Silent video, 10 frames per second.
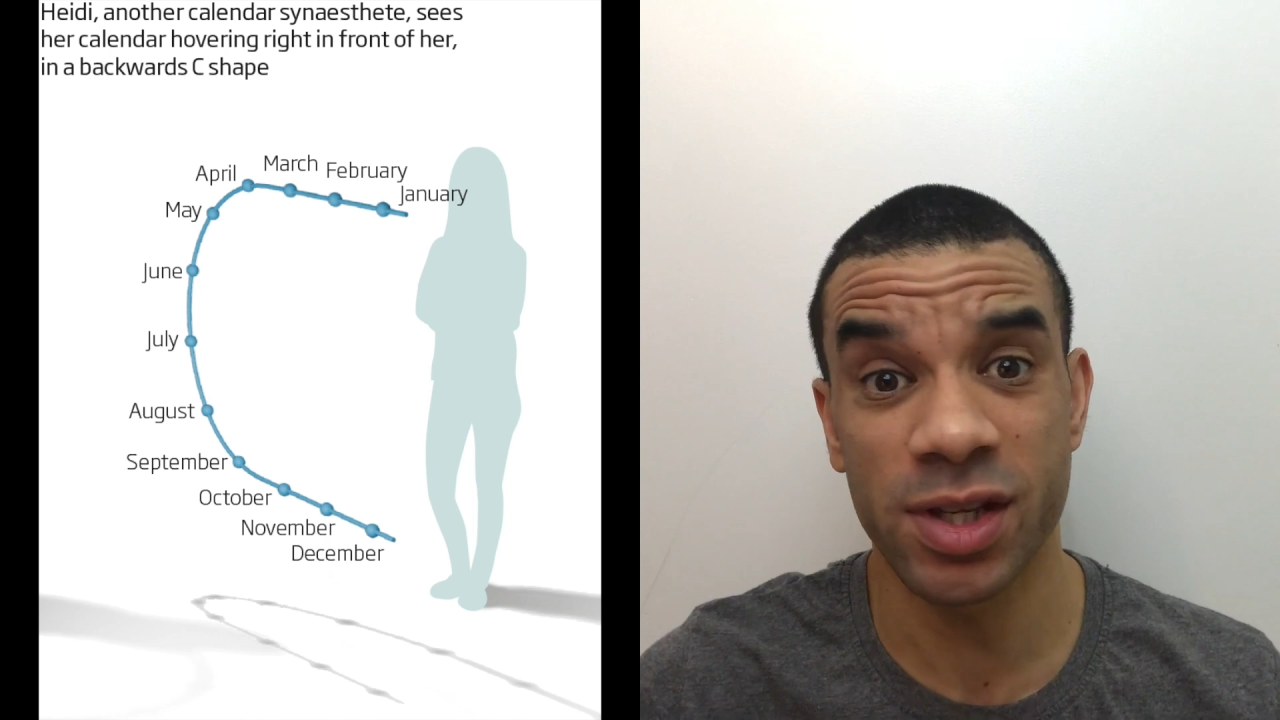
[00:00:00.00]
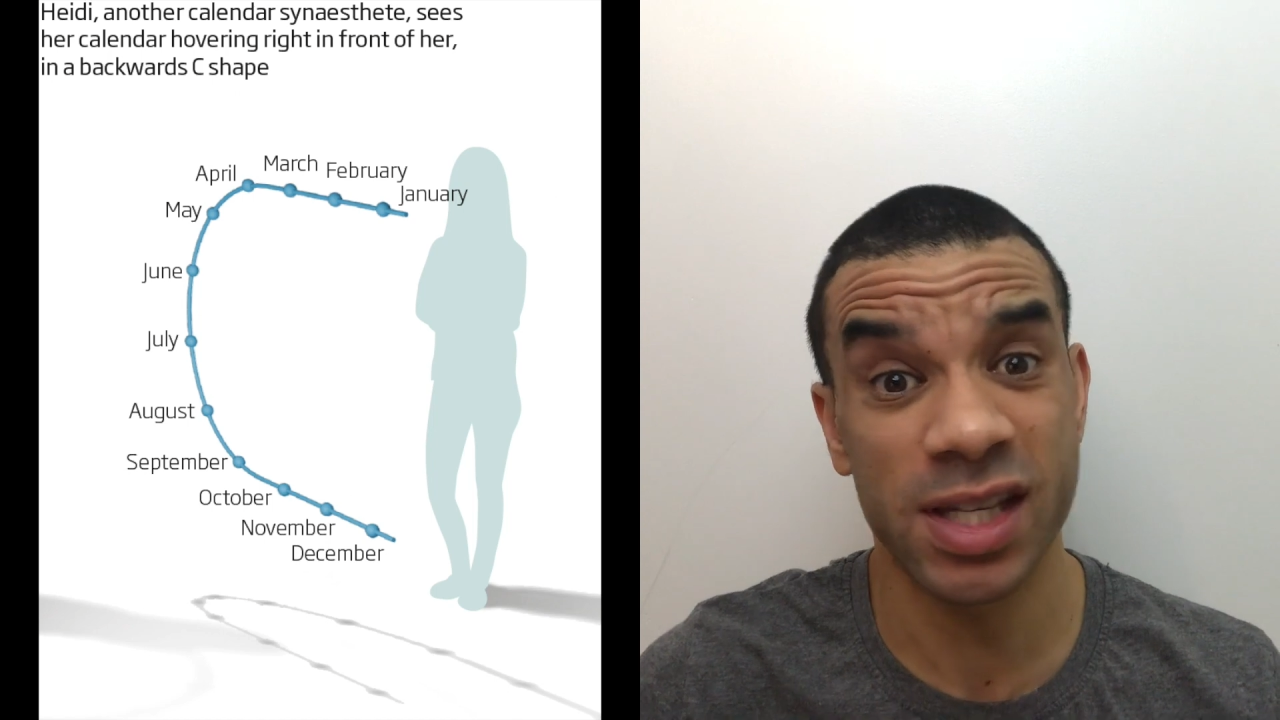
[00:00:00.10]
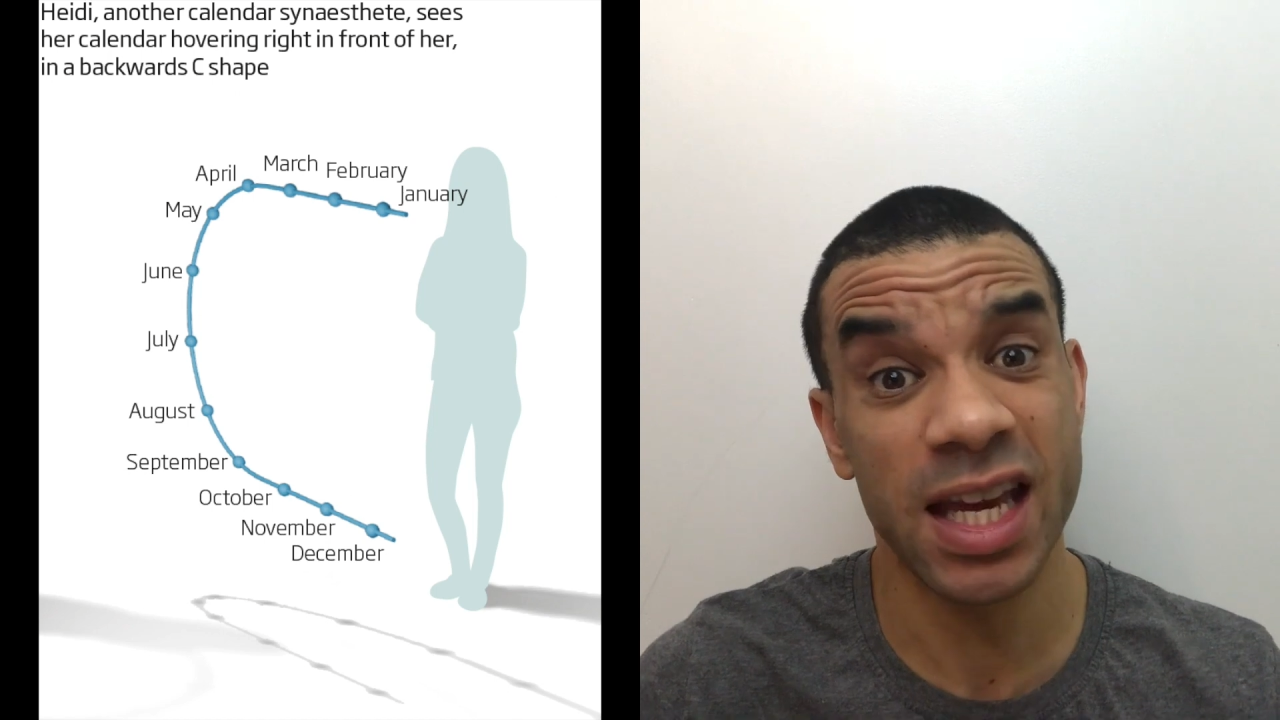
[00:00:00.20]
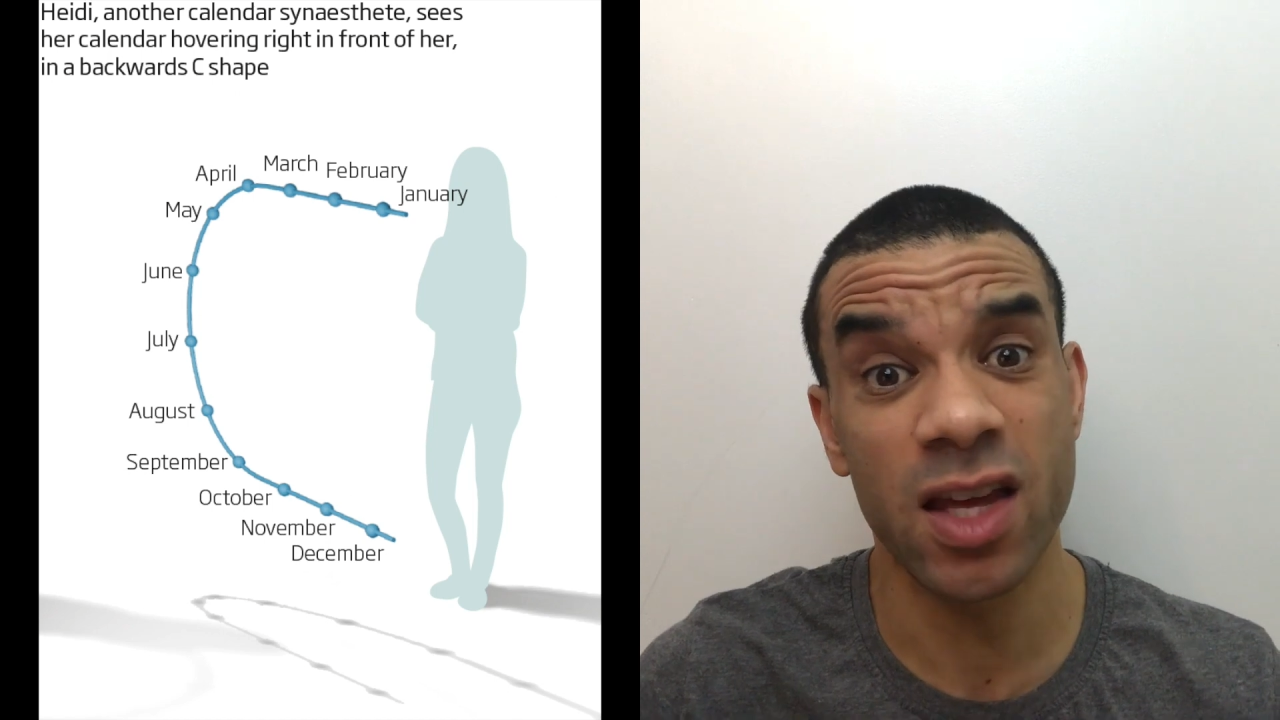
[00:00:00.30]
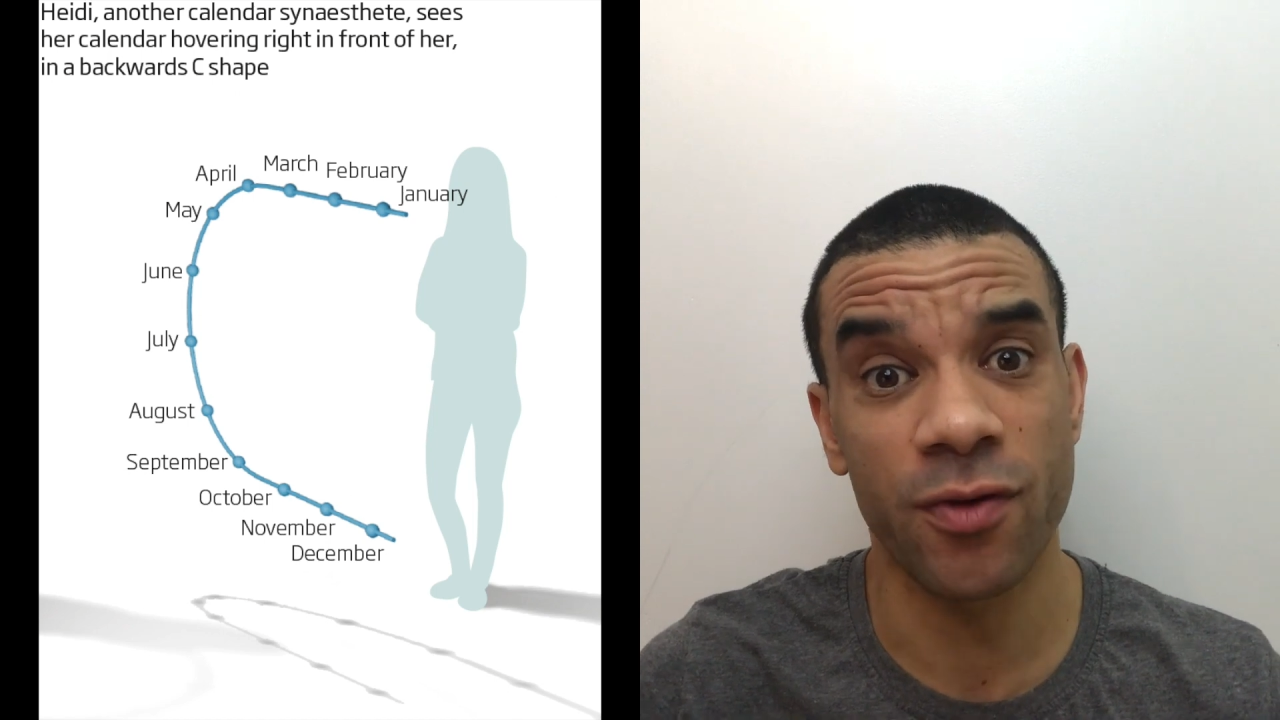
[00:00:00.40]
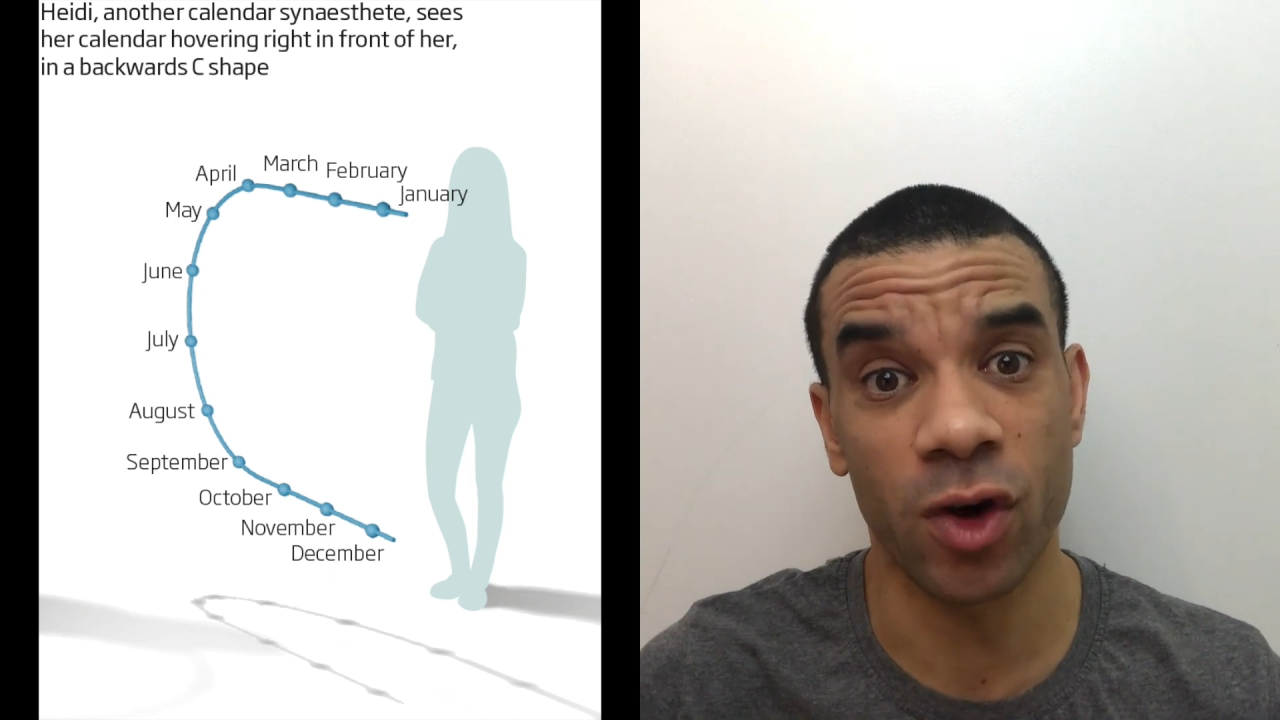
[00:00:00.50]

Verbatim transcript: the C, you've